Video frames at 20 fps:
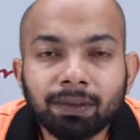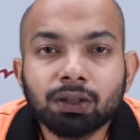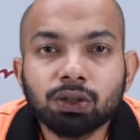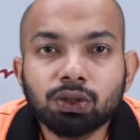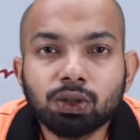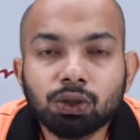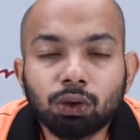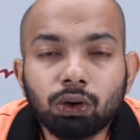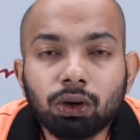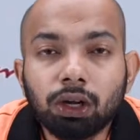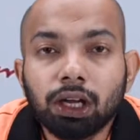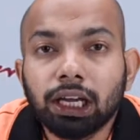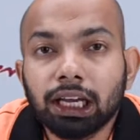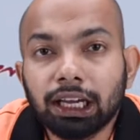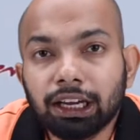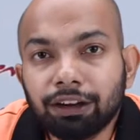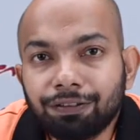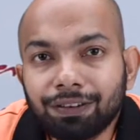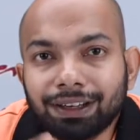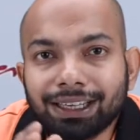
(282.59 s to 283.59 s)
So
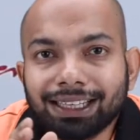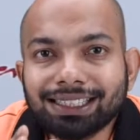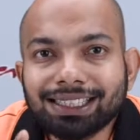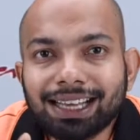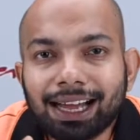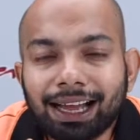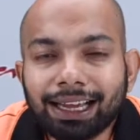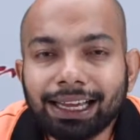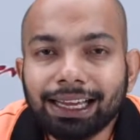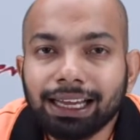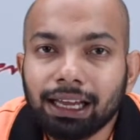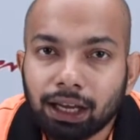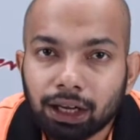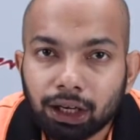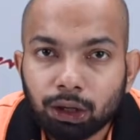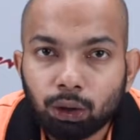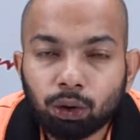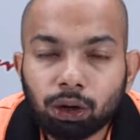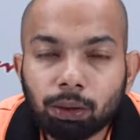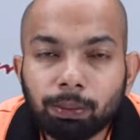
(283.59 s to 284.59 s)
if it is high,
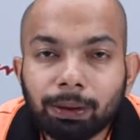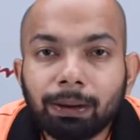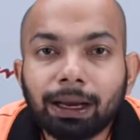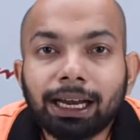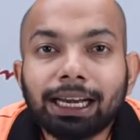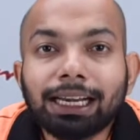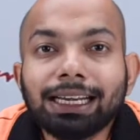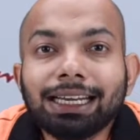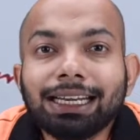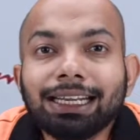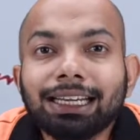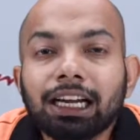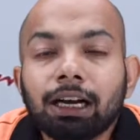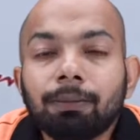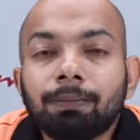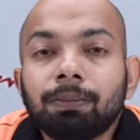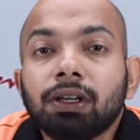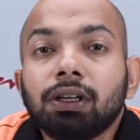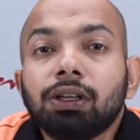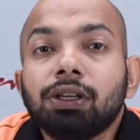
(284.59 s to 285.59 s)
you will be ending
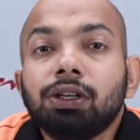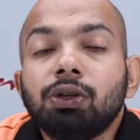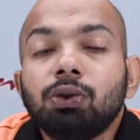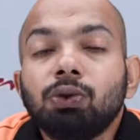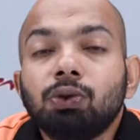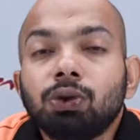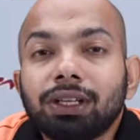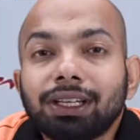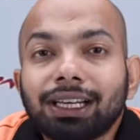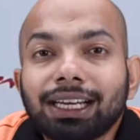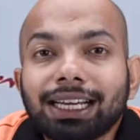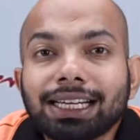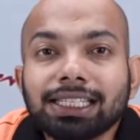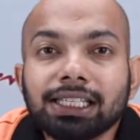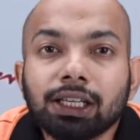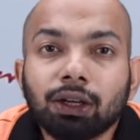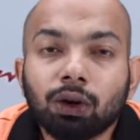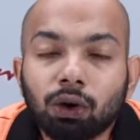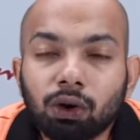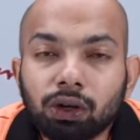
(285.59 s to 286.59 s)
up
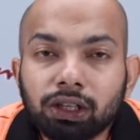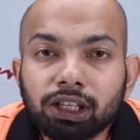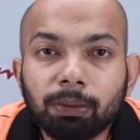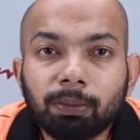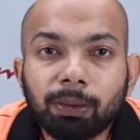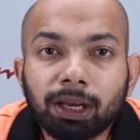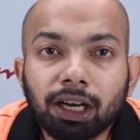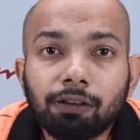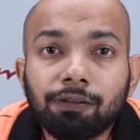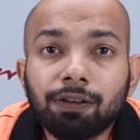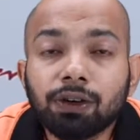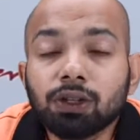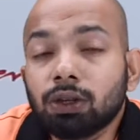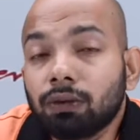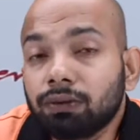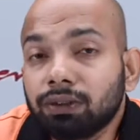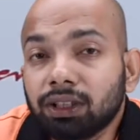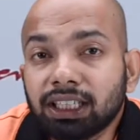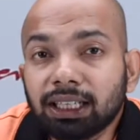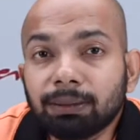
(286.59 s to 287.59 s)
utilizing all the benefits
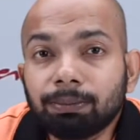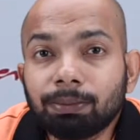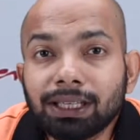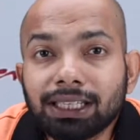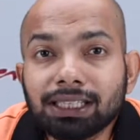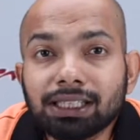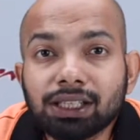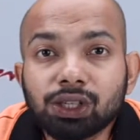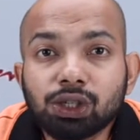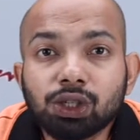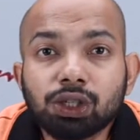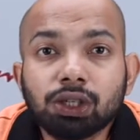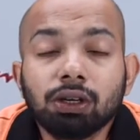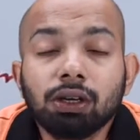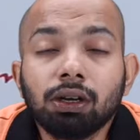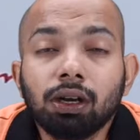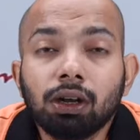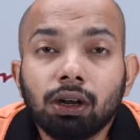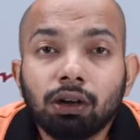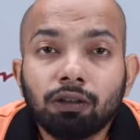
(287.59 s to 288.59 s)
of the
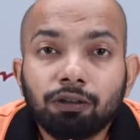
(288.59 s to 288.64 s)
depreciation